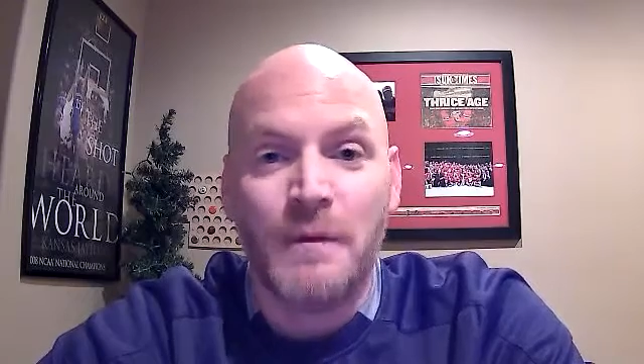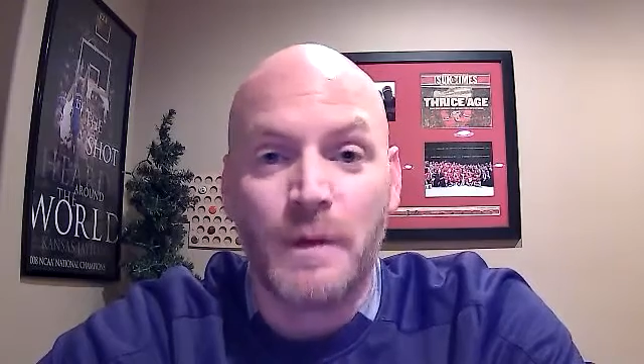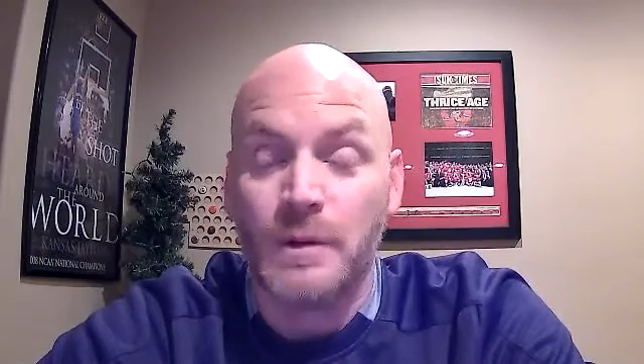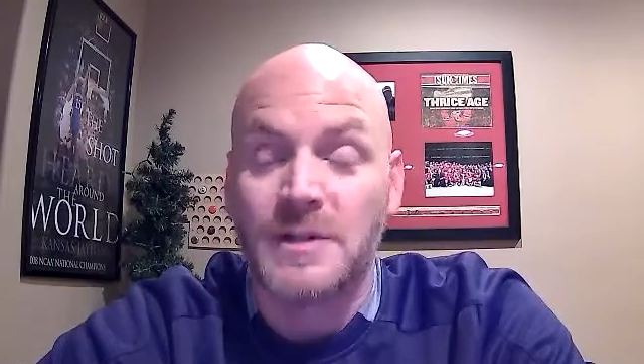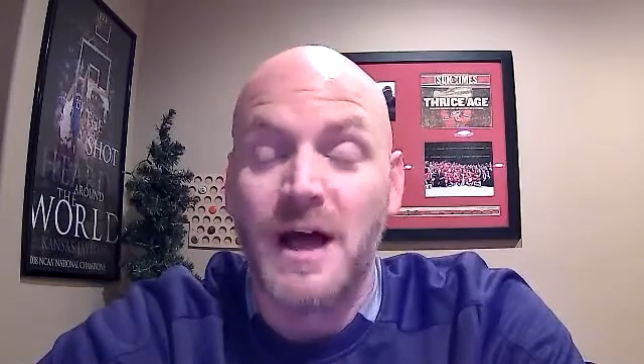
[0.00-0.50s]

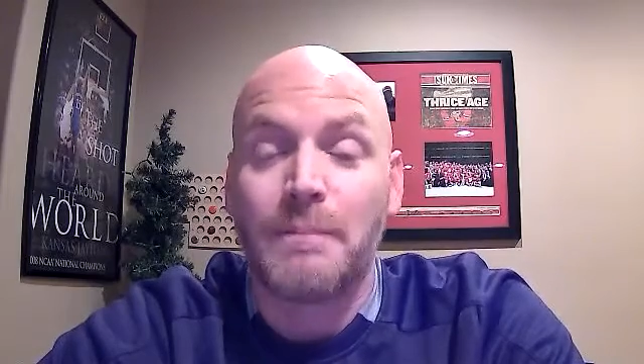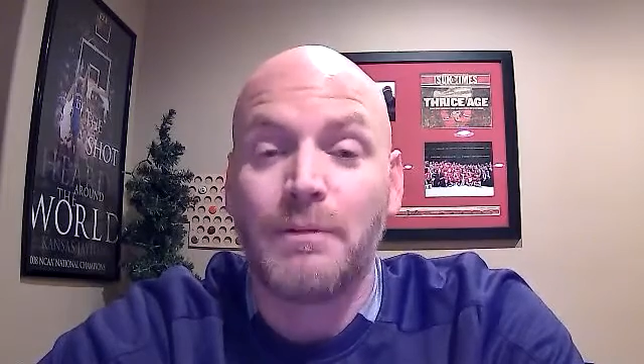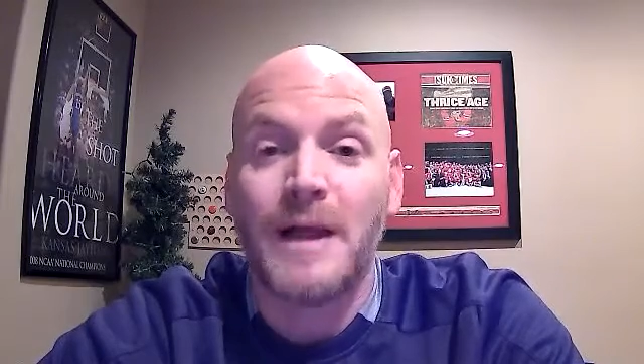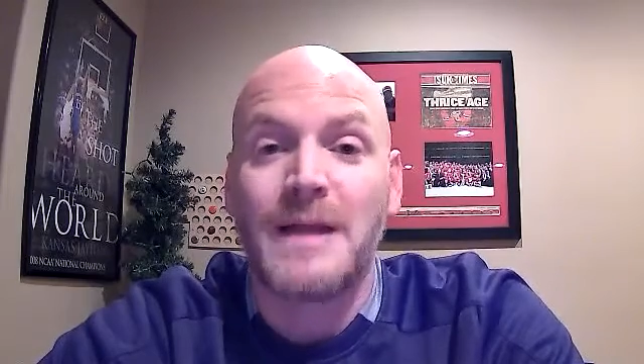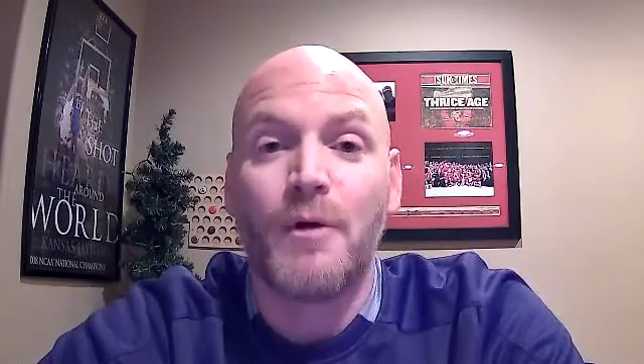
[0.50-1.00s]
We will talk
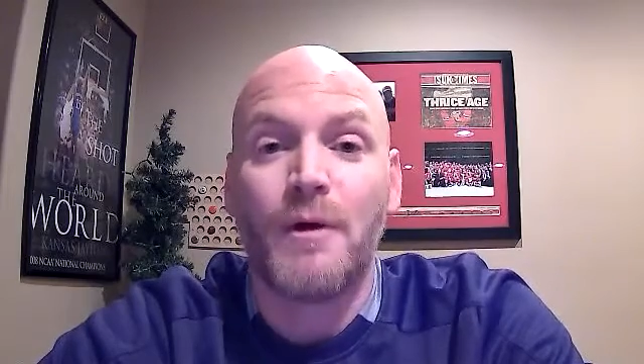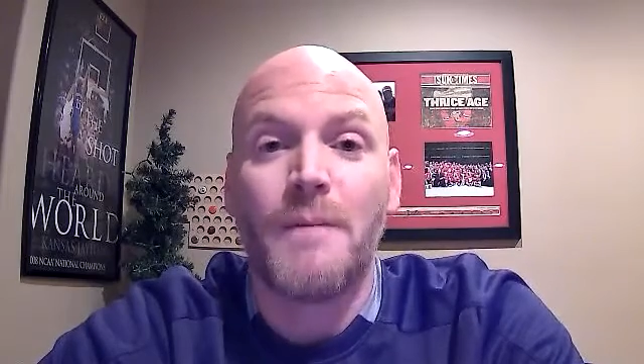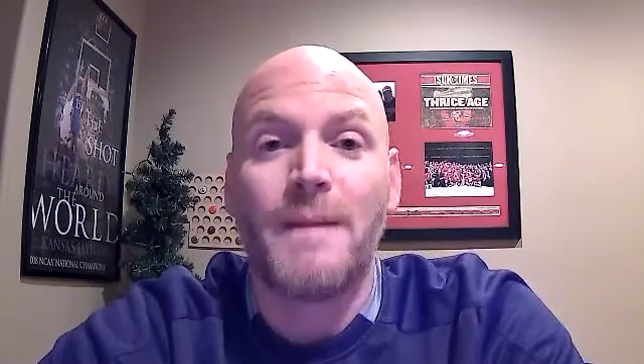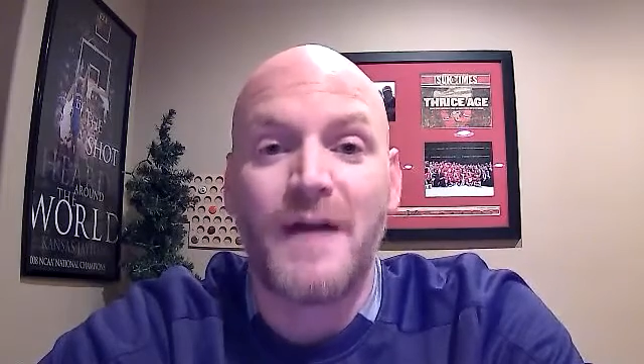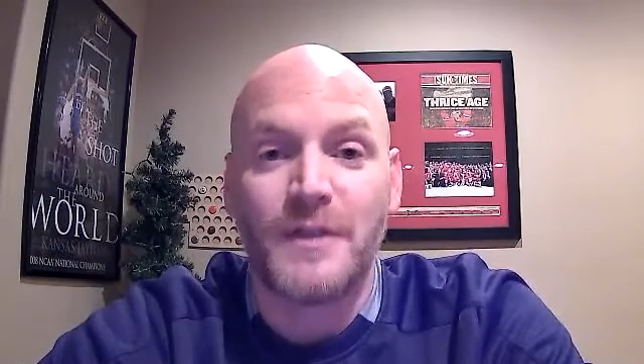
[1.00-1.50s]
plenty more
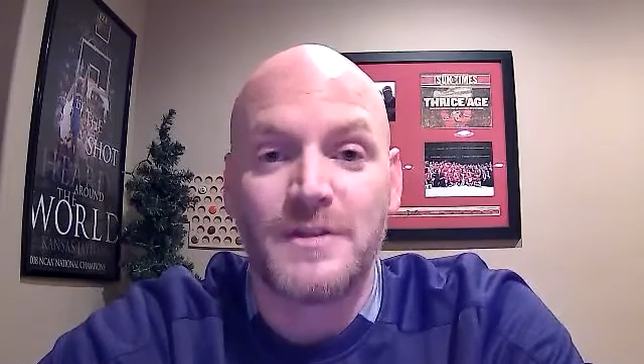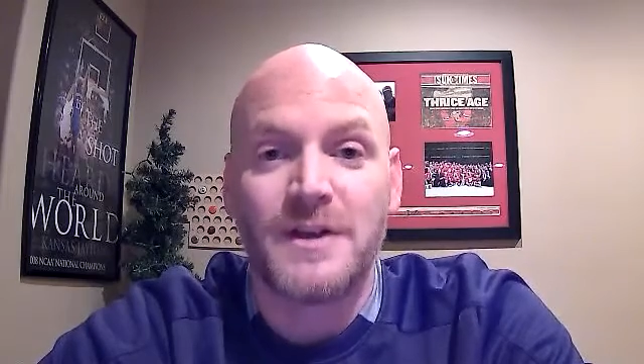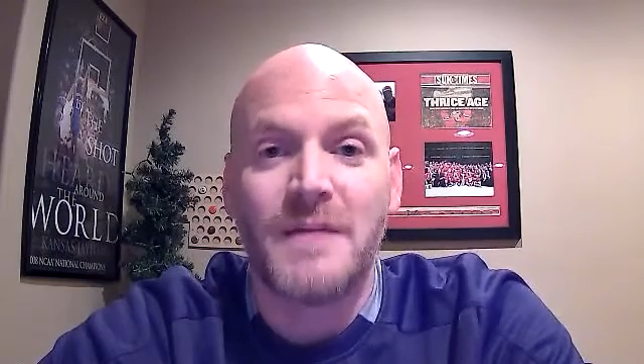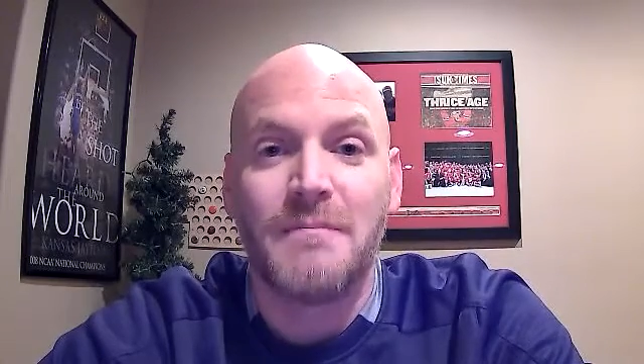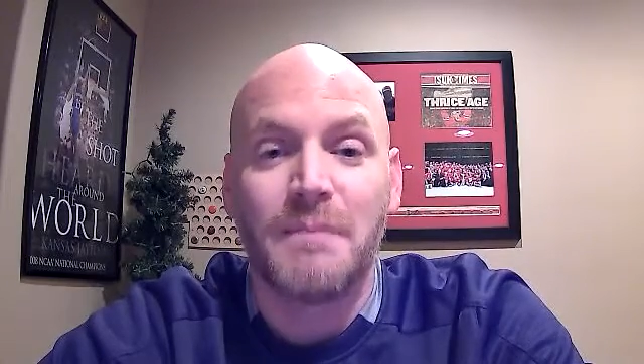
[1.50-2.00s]
about this
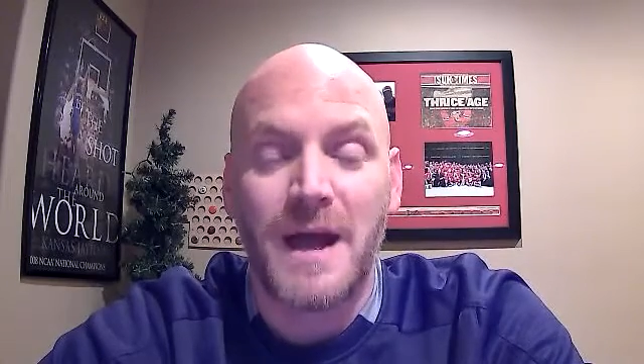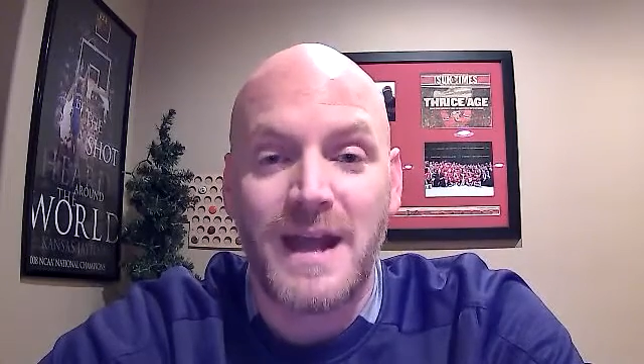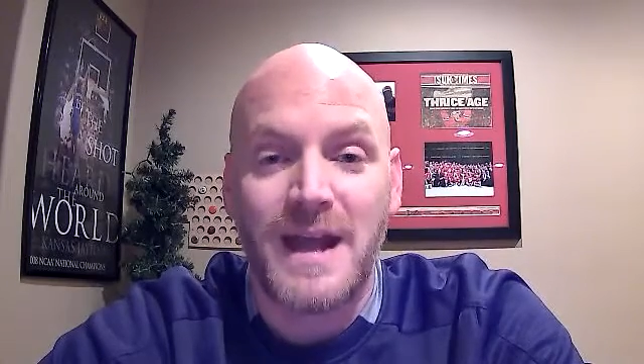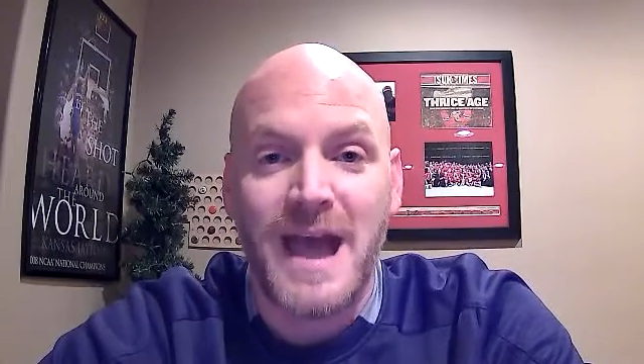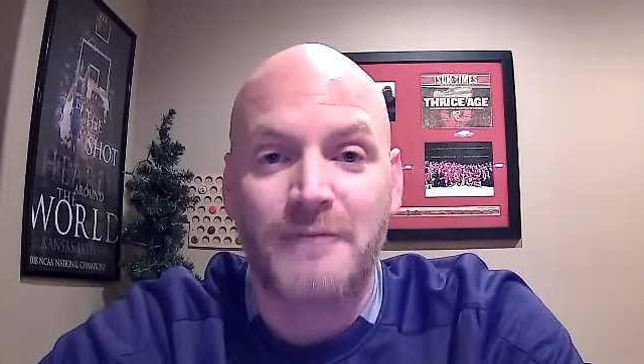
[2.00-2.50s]
on Monday